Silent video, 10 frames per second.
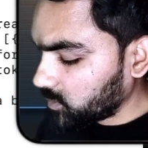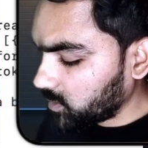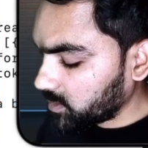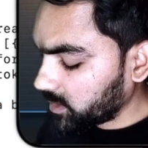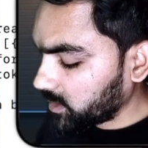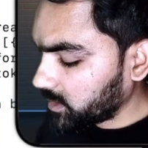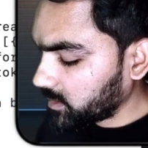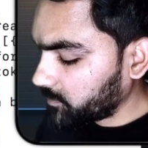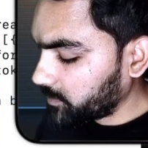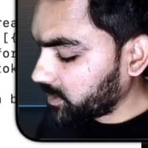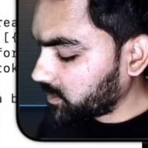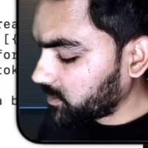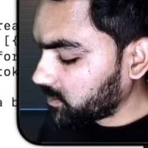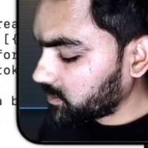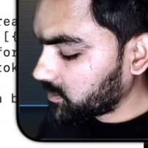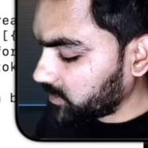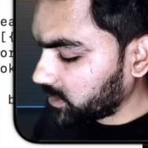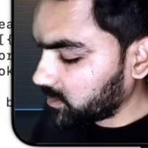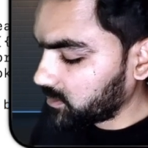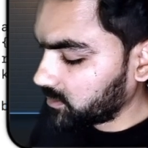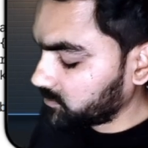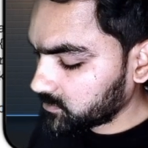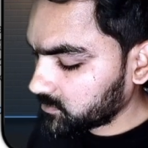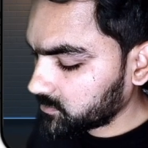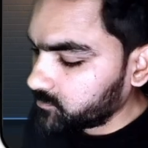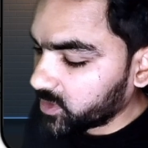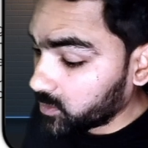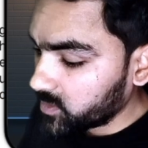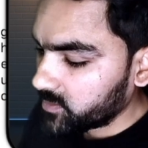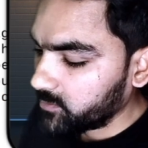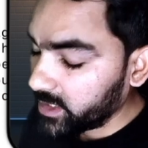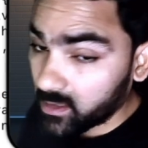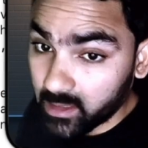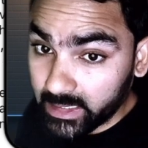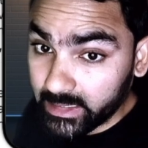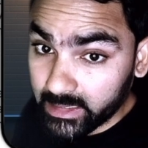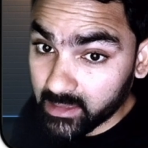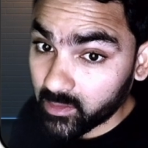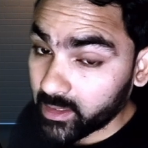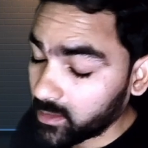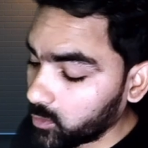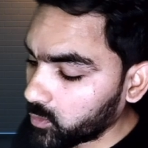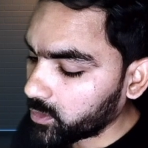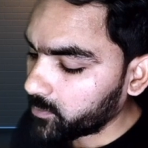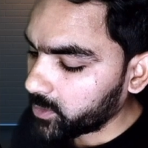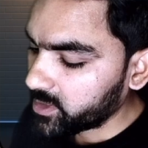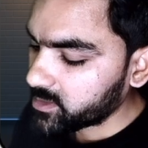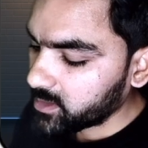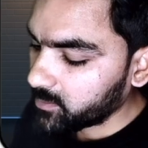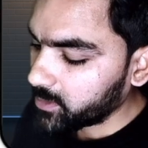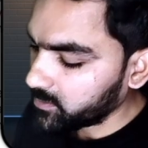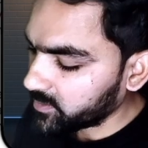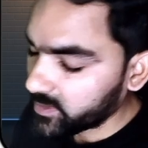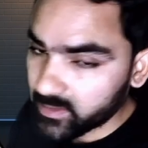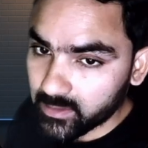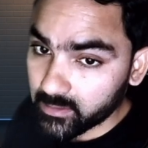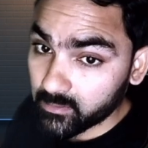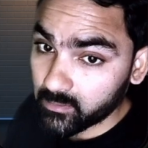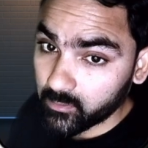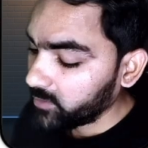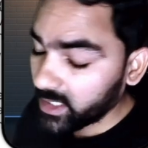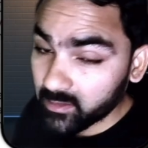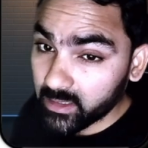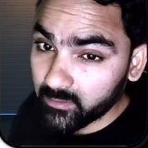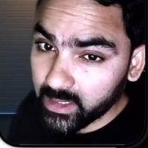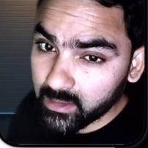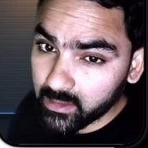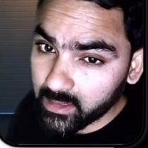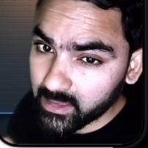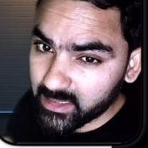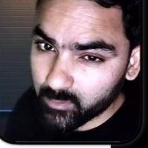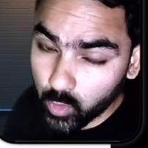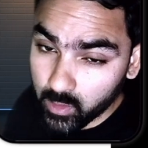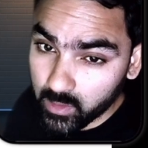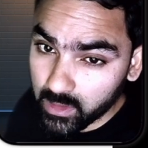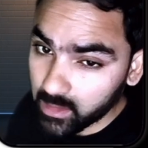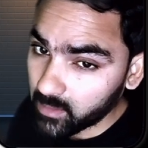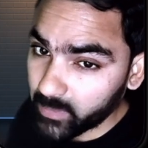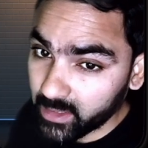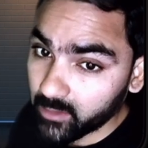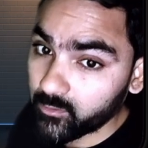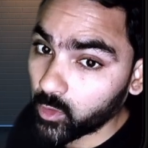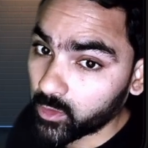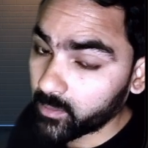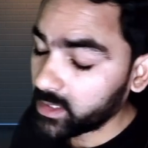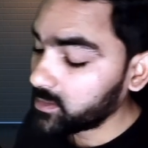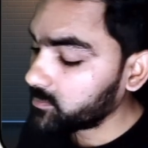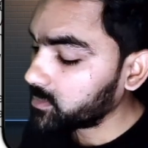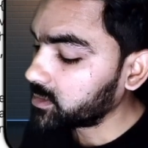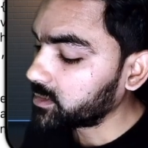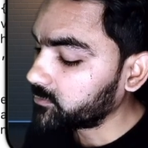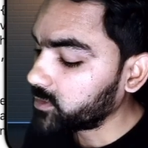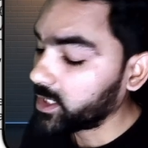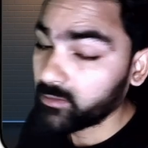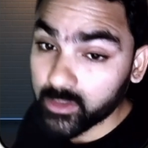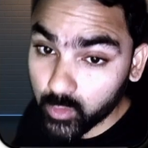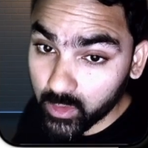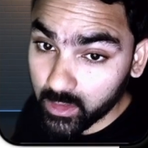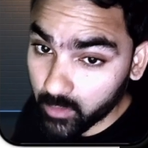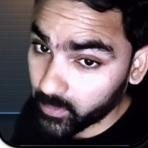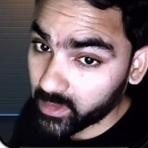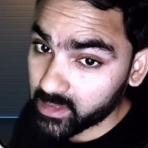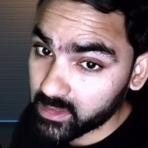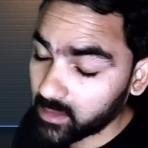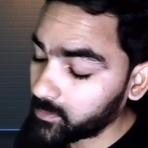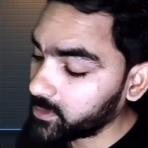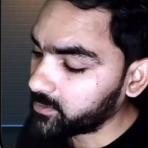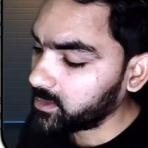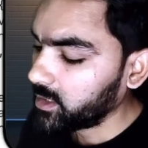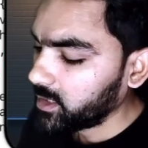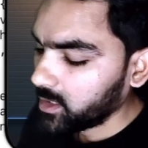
What happened finally? Because we are running on a low computational power system, we have given a small PDF document, but if we have a good computational power,